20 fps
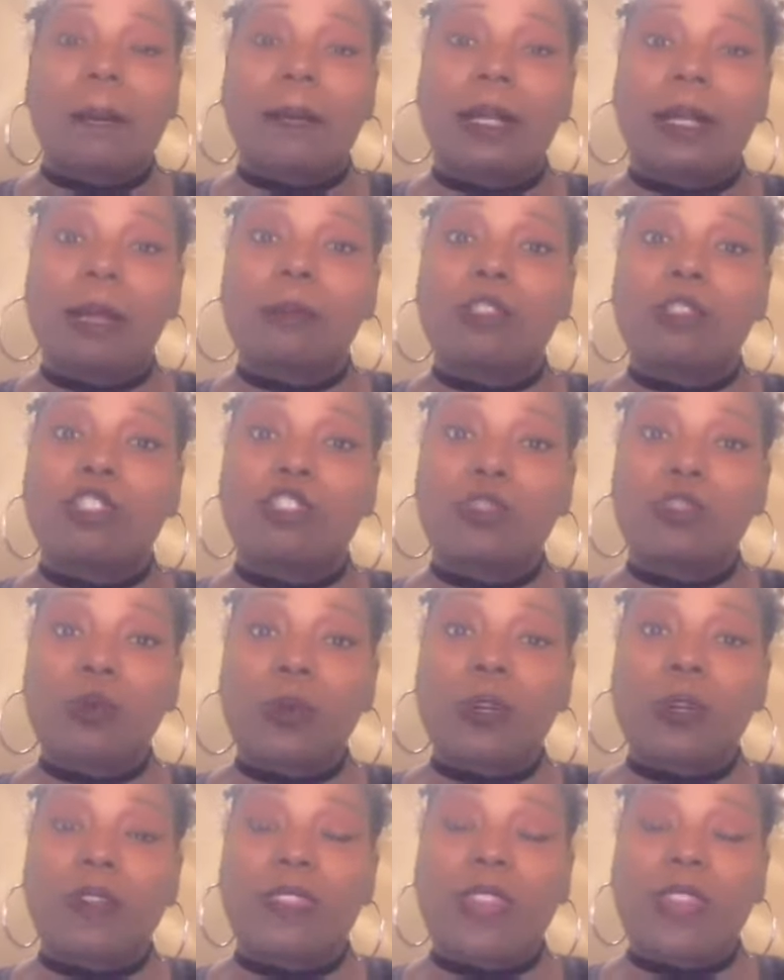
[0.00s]
But I'm
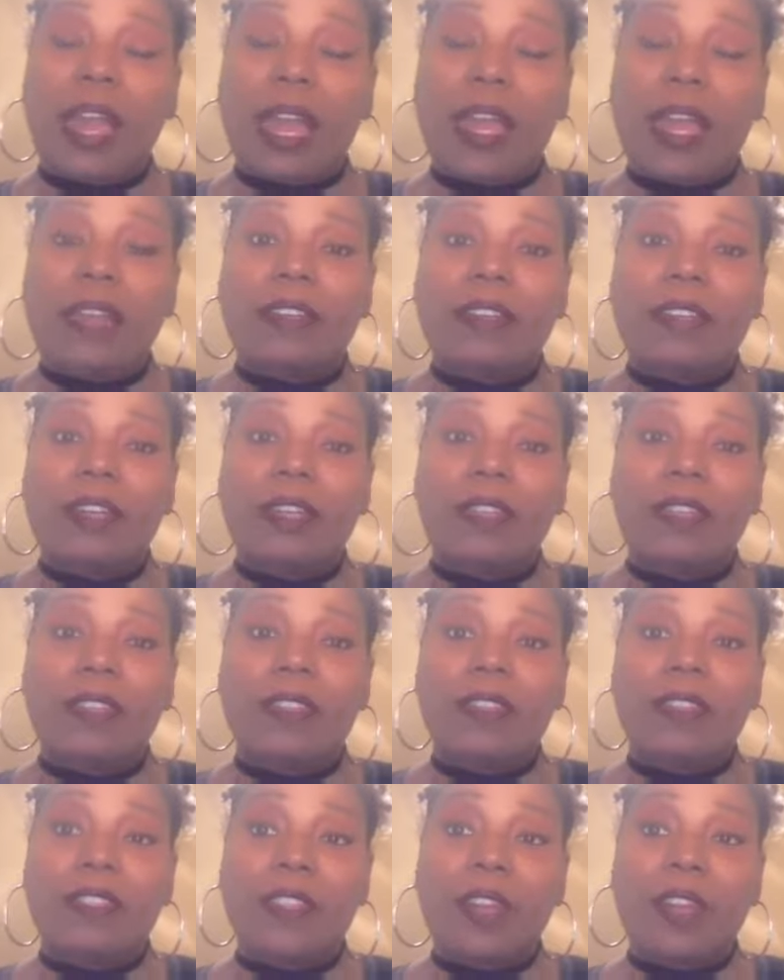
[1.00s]
sure that
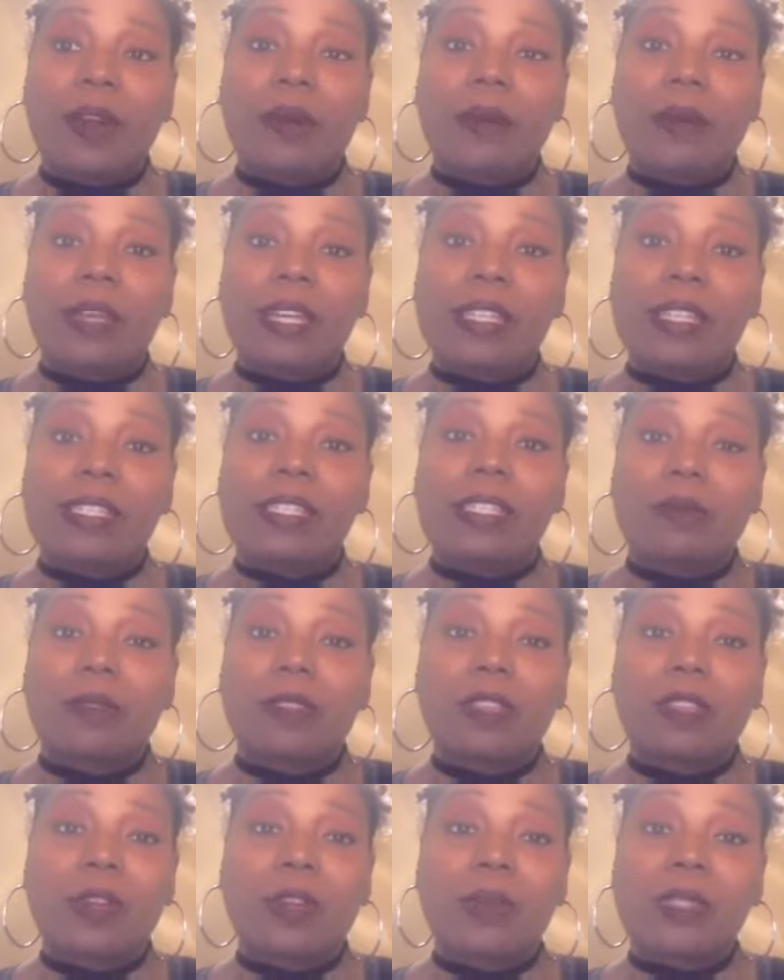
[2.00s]

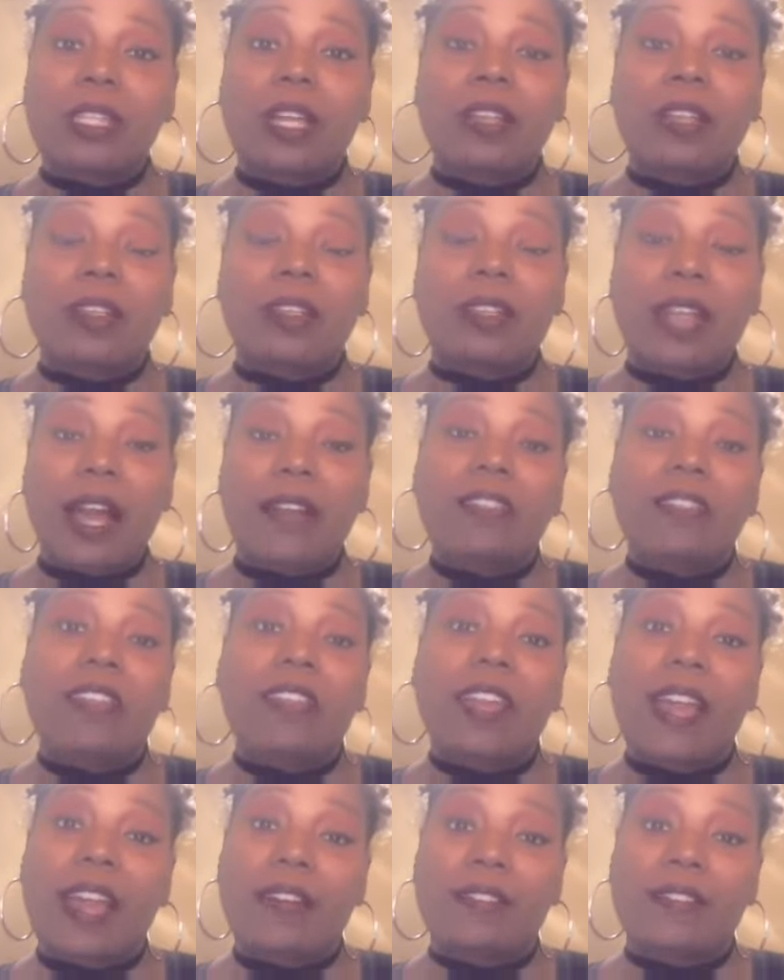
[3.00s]
there's a lot
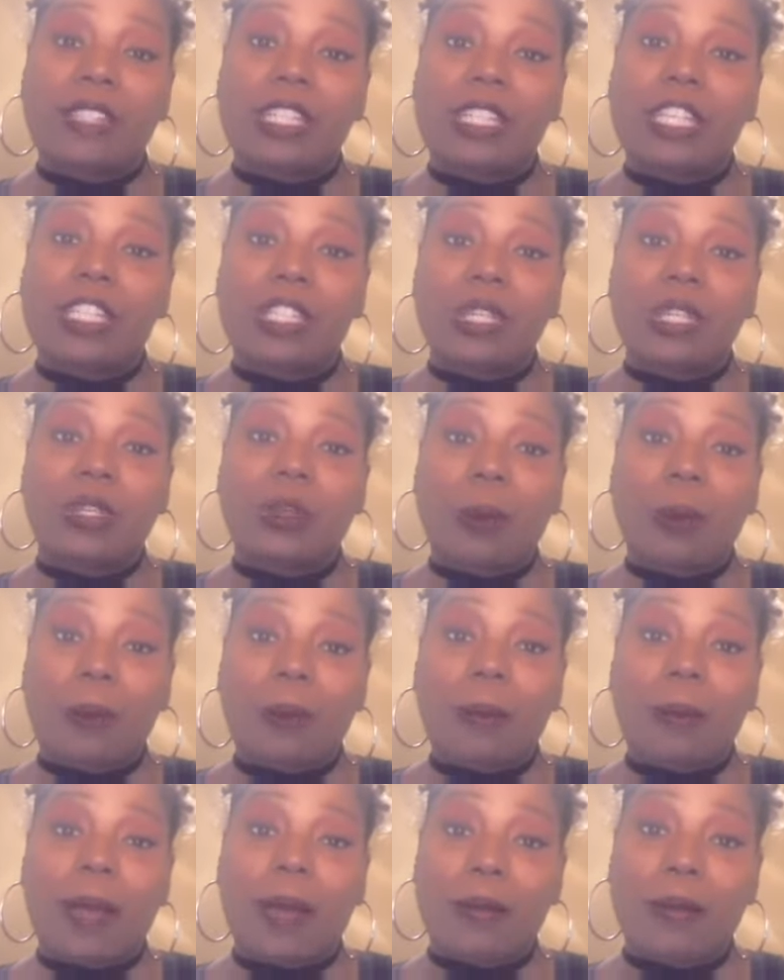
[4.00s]
they have to get to
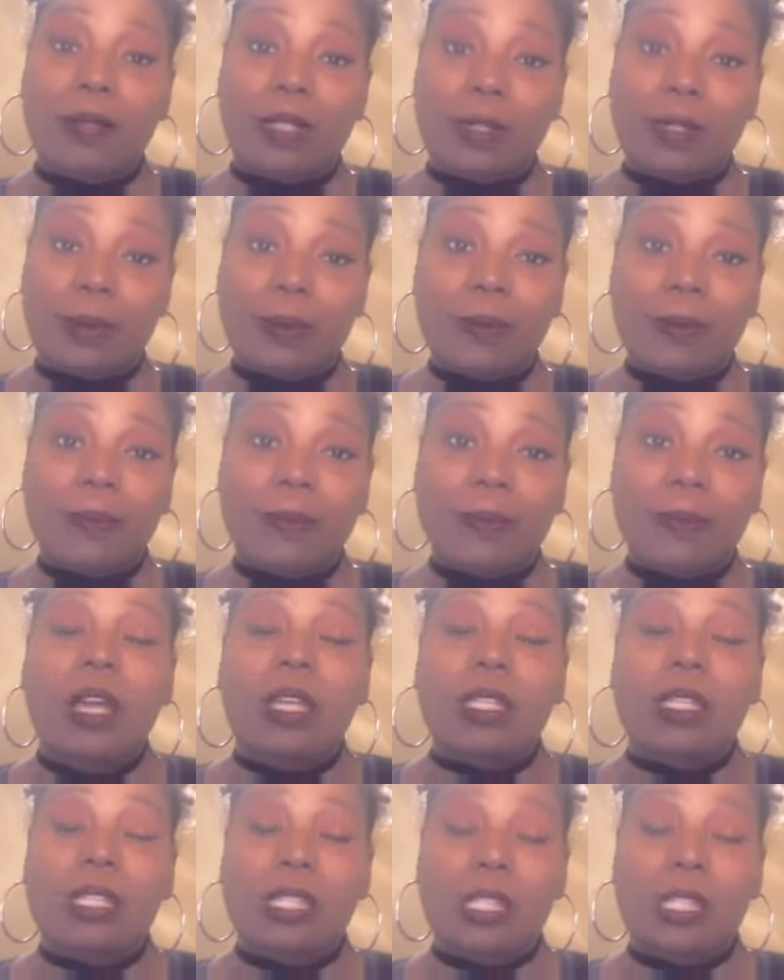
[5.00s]
know about you.
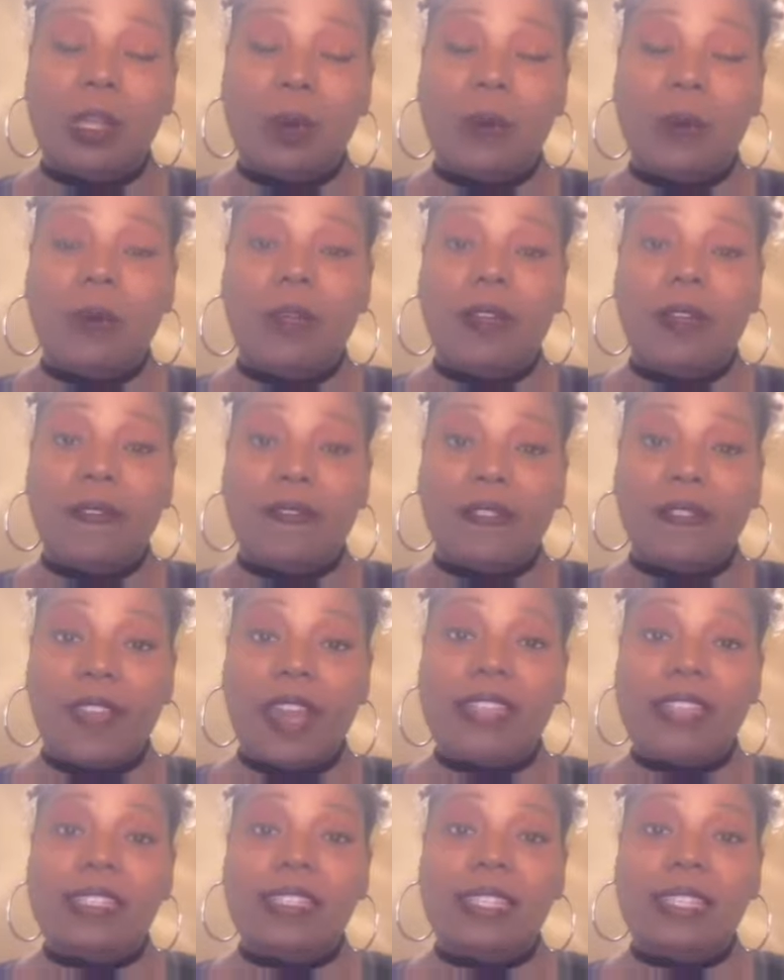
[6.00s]
So if
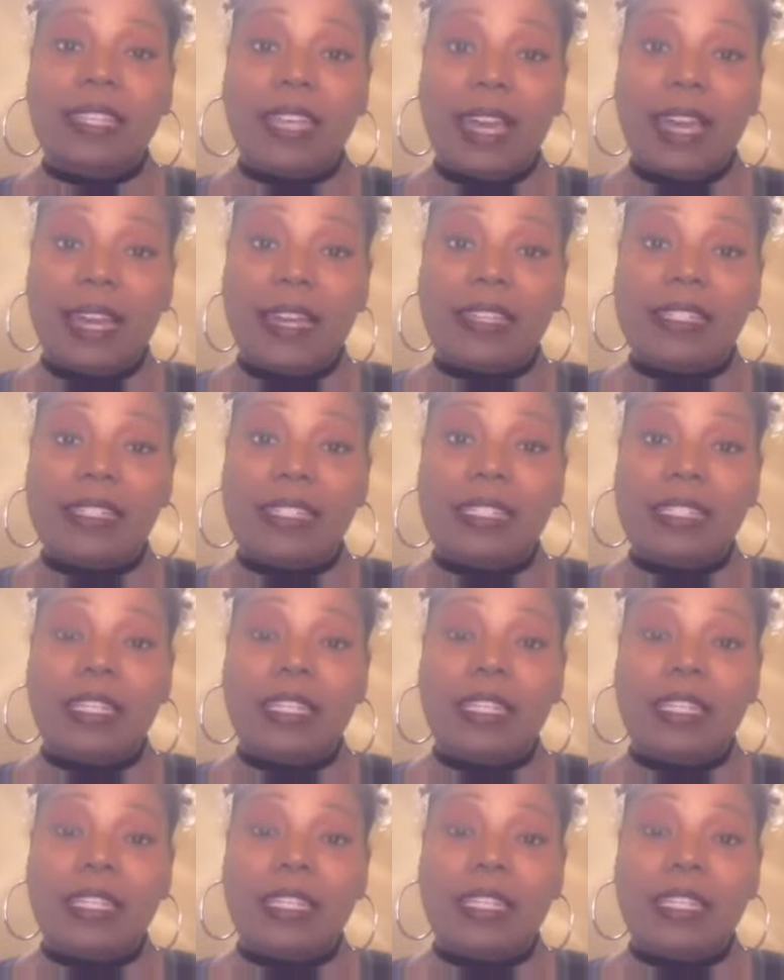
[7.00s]
that's the case,